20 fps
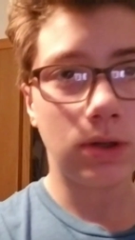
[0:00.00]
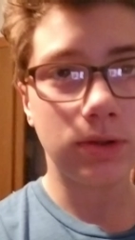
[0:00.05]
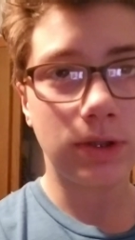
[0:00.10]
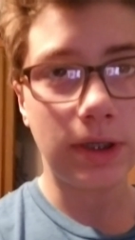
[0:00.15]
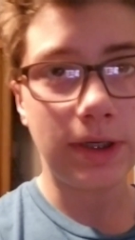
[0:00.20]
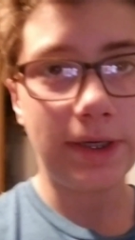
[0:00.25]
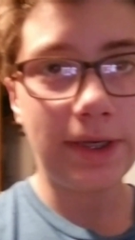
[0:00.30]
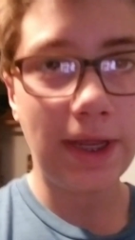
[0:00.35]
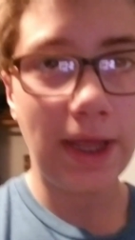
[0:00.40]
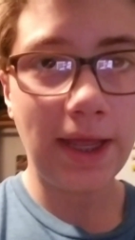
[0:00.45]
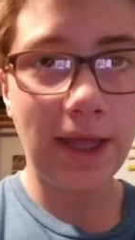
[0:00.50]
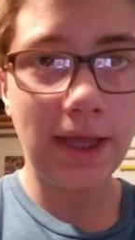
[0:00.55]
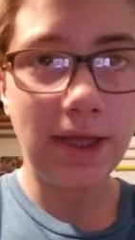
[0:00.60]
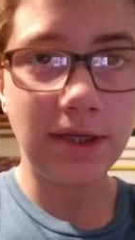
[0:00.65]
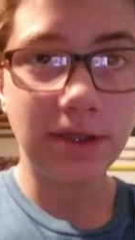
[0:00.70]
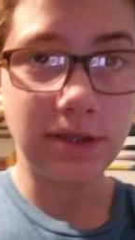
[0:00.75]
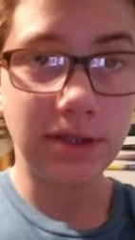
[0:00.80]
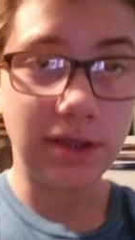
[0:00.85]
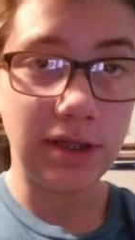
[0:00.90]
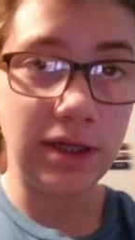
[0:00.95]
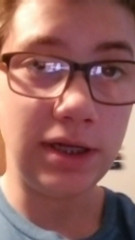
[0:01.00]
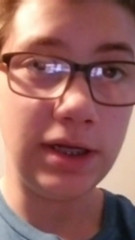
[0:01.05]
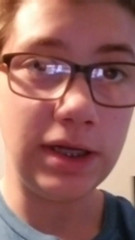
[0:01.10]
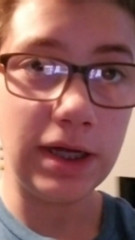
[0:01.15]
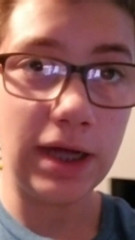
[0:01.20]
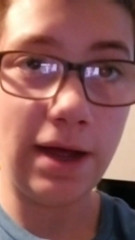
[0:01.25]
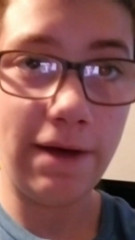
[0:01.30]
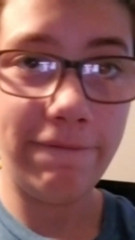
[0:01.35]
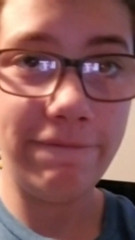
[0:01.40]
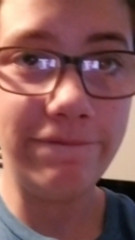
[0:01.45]
Well, today is the
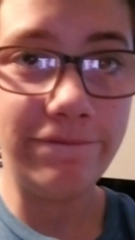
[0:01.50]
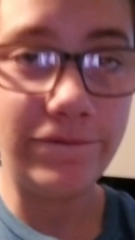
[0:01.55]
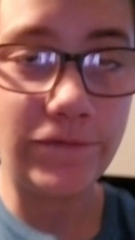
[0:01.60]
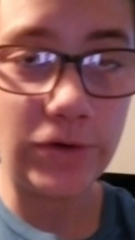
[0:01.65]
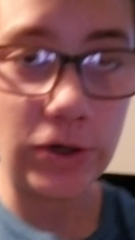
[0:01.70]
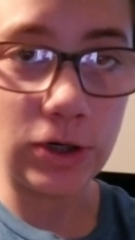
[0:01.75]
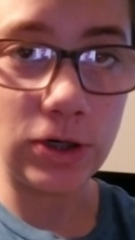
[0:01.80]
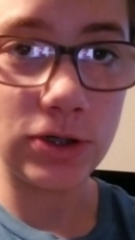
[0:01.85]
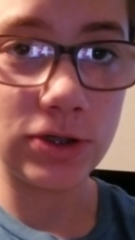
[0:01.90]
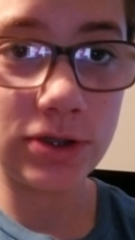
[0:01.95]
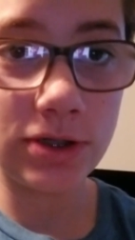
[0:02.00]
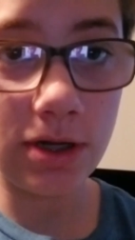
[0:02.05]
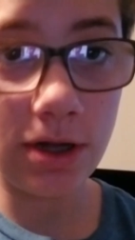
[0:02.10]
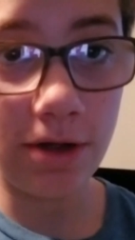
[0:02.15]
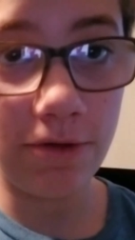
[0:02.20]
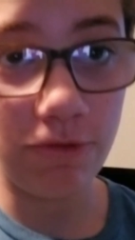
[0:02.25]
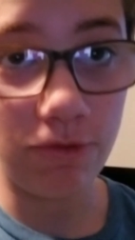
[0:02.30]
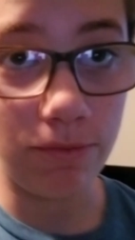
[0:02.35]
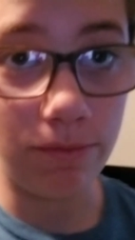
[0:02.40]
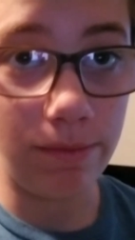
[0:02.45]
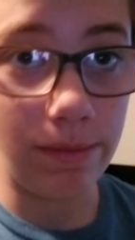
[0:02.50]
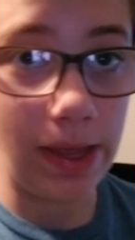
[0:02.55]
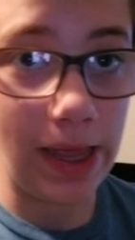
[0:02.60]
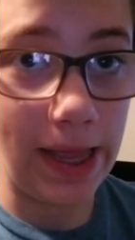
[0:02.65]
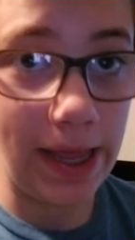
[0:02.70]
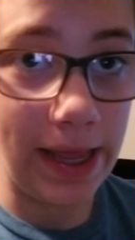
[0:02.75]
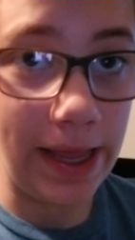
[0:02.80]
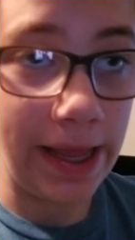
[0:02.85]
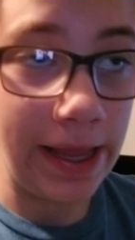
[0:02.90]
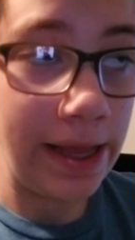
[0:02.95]
first of
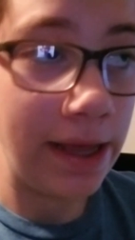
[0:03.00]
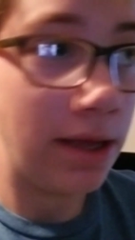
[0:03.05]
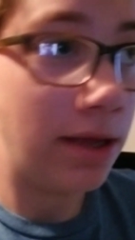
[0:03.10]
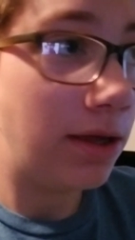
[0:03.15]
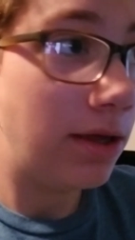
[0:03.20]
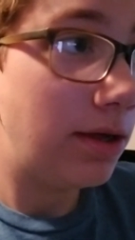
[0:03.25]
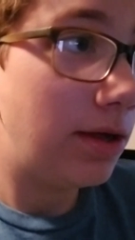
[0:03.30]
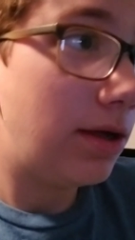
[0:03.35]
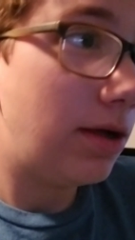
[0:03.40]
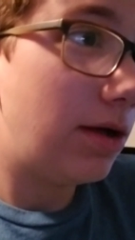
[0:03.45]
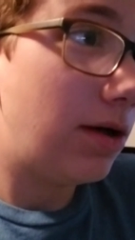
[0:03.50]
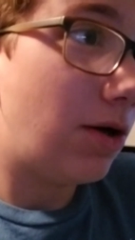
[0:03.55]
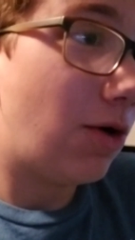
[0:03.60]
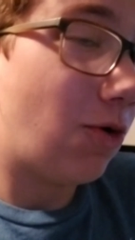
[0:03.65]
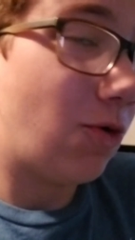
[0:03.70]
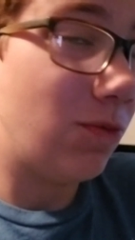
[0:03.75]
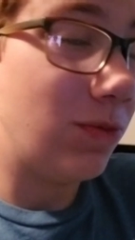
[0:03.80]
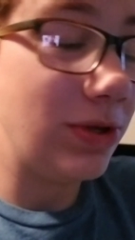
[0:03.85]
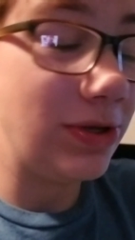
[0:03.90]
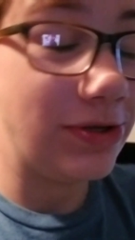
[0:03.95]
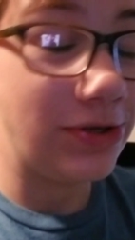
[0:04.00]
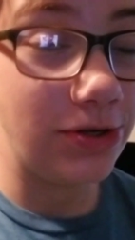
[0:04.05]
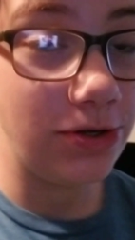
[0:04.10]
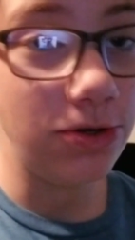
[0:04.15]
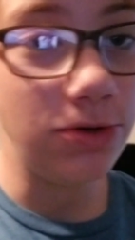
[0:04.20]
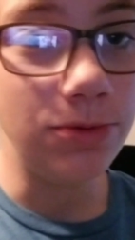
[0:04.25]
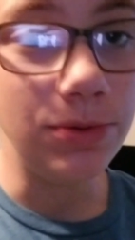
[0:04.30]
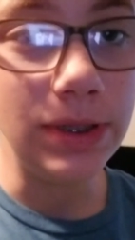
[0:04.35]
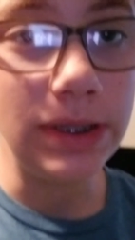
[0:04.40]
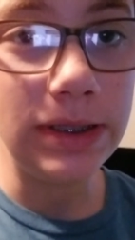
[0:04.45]
May. Only
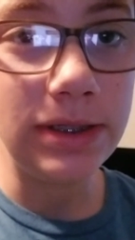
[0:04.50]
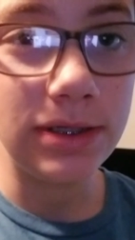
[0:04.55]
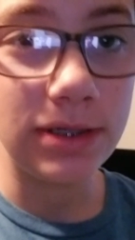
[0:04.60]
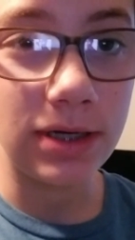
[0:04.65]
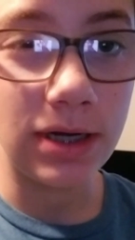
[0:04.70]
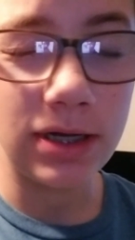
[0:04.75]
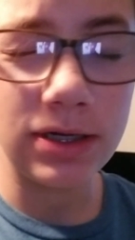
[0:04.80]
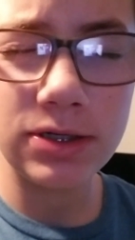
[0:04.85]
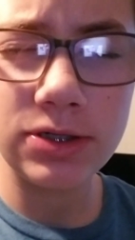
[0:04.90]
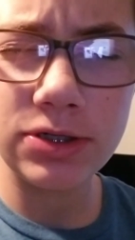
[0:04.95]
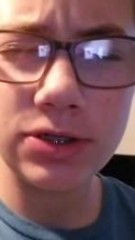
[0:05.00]
two weeks, and I